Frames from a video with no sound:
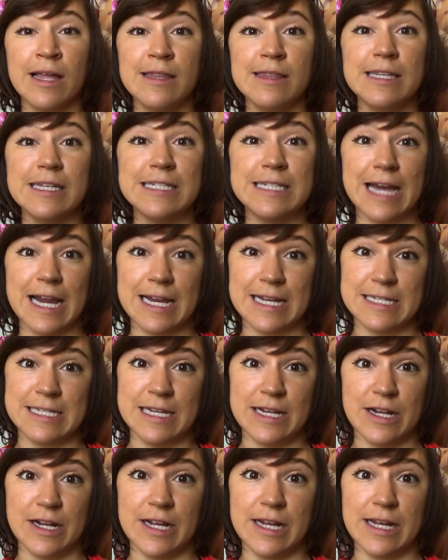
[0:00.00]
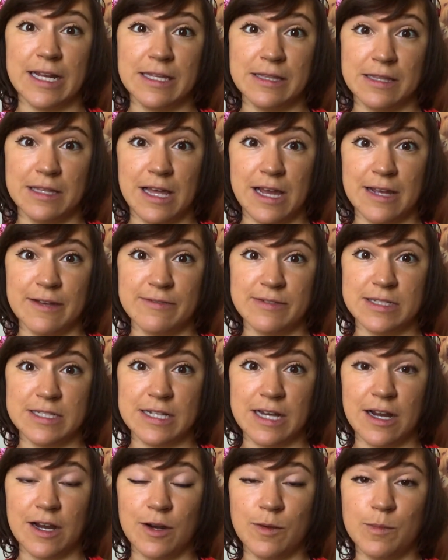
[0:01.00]
the dietary and
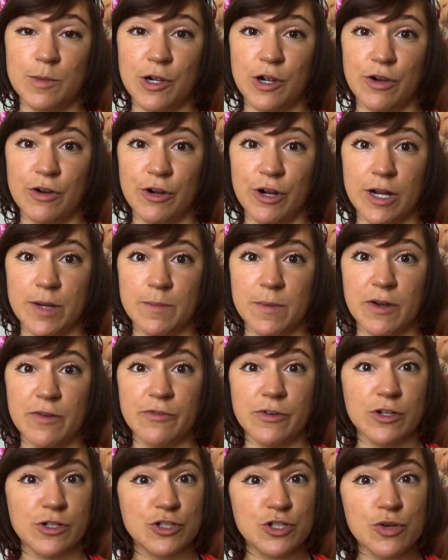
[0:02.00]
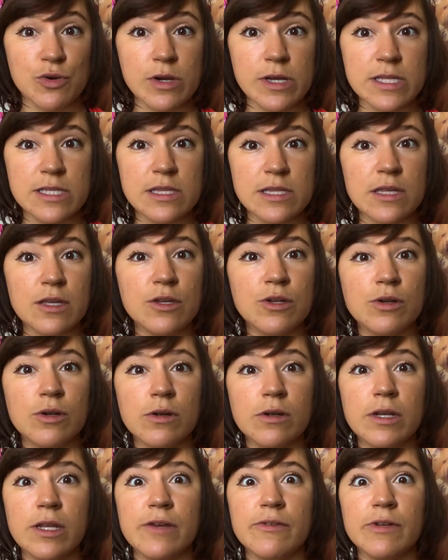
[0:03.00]
lifestyle program of your choice that you
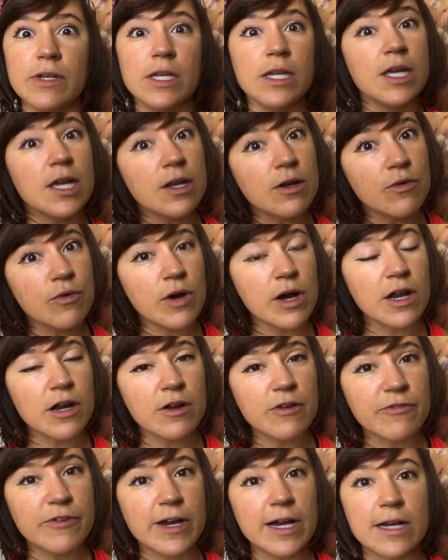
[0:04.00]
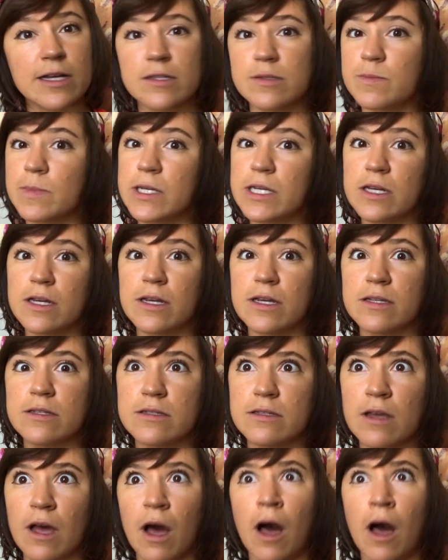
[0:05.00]
don't even need a water fast because